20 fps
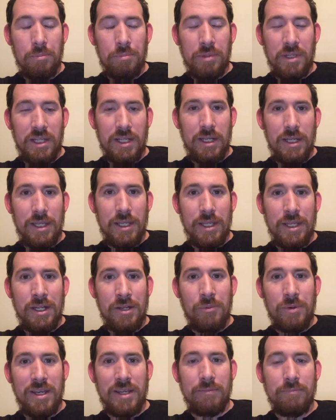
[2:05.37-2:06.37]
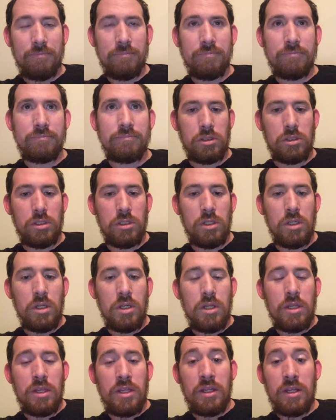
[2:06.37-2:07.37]
But anyway,
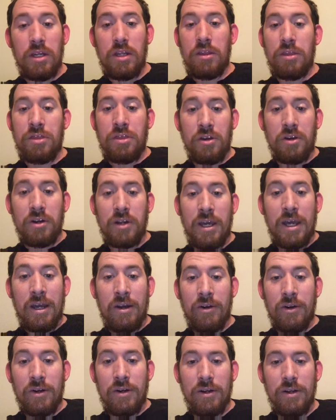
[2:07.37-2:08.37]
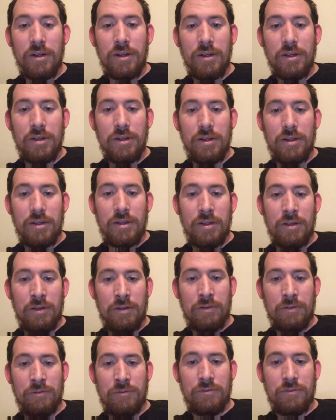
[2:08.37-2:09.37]
then in third hour
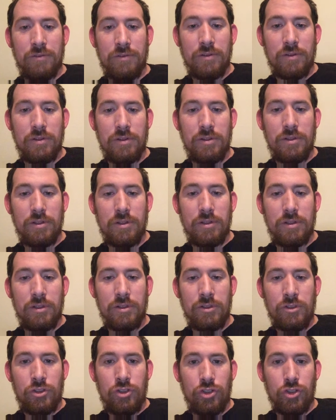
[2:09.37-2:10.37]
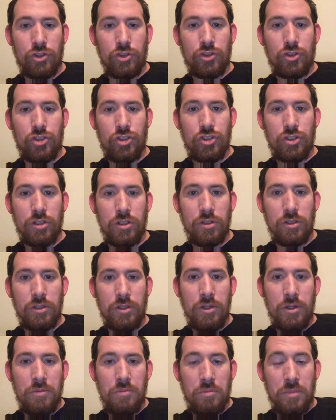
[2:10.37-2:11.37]
of church,
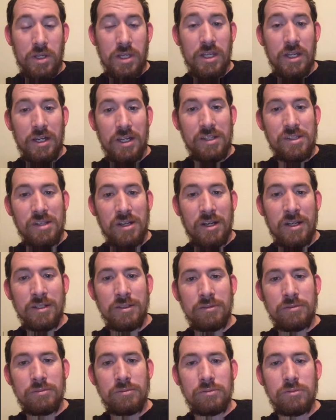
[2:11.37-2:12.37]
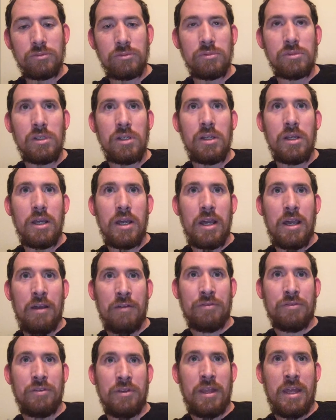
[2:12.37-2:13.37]
McKinney taught.
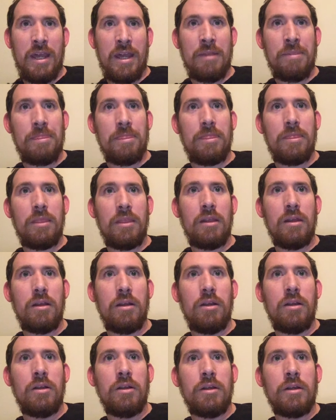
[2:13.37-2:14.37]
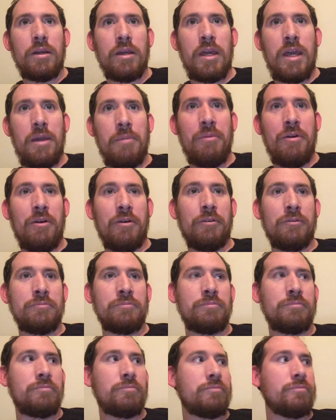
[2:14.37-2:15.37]
After that, came
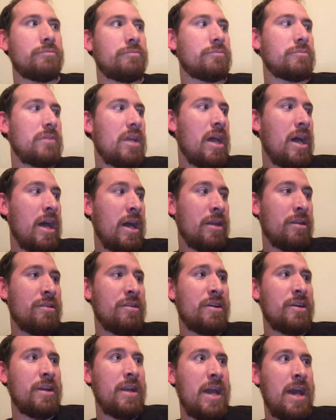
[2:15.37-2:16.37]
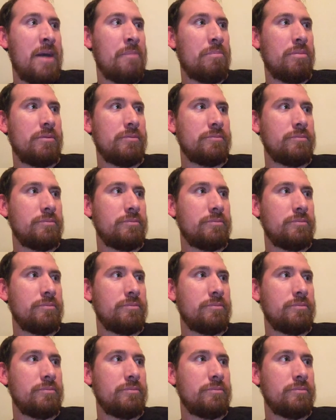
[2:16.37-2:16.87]
home. I took a nap.